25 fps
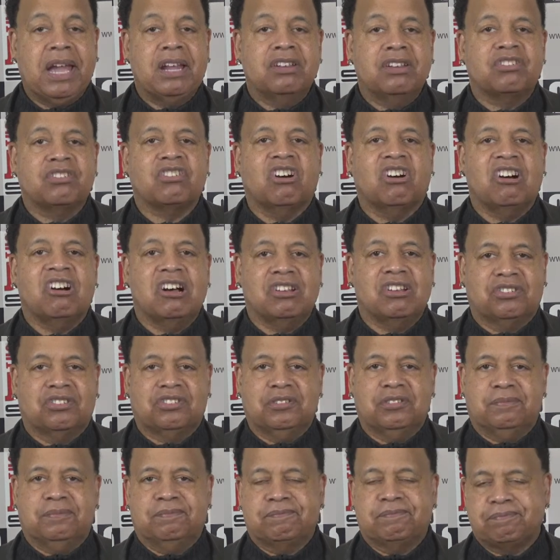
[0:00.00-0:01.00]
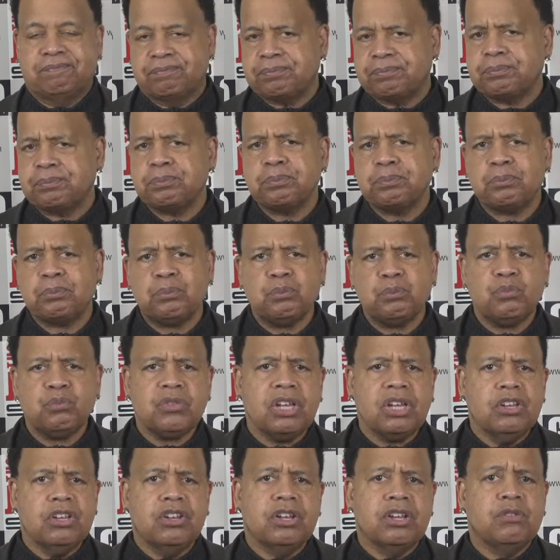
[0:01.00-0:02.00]
is awesome.
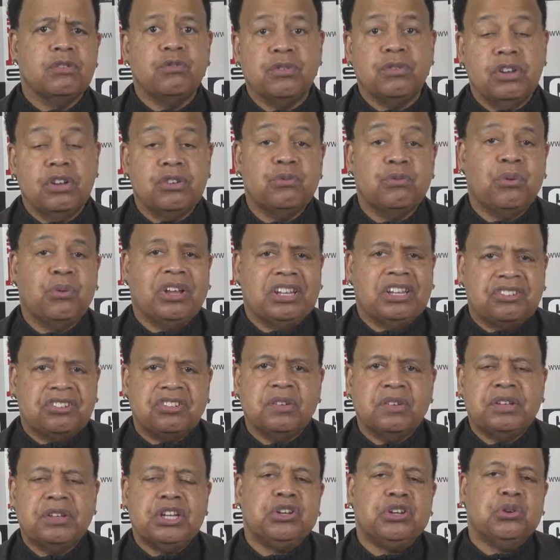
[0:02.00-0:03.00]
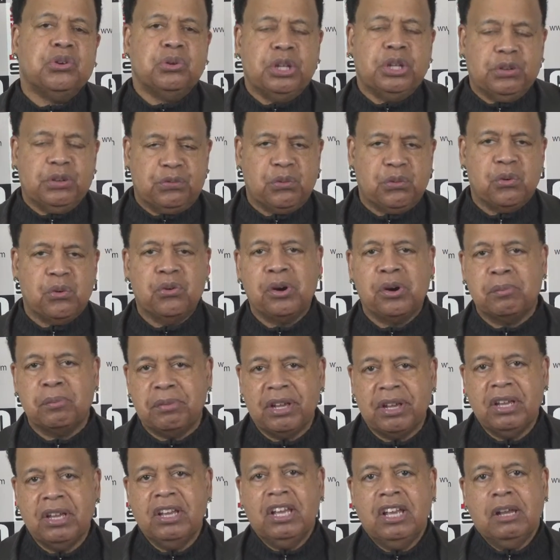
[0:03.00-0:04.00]
Relatively newly formed,
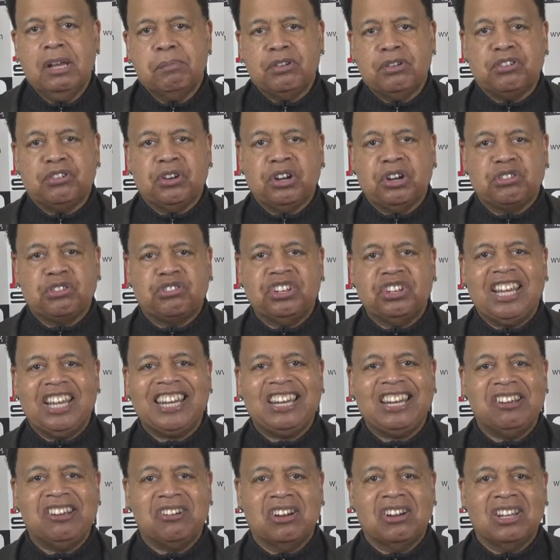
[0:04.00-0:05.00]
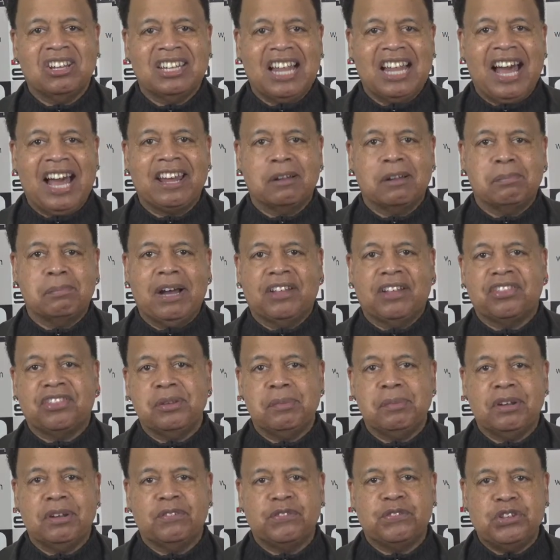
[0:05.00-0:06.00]
but you're gonna see and hear a lot about them
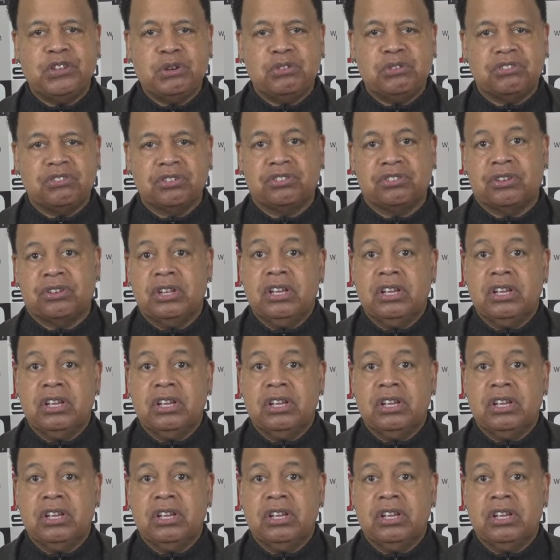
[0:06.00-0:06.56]
in the future.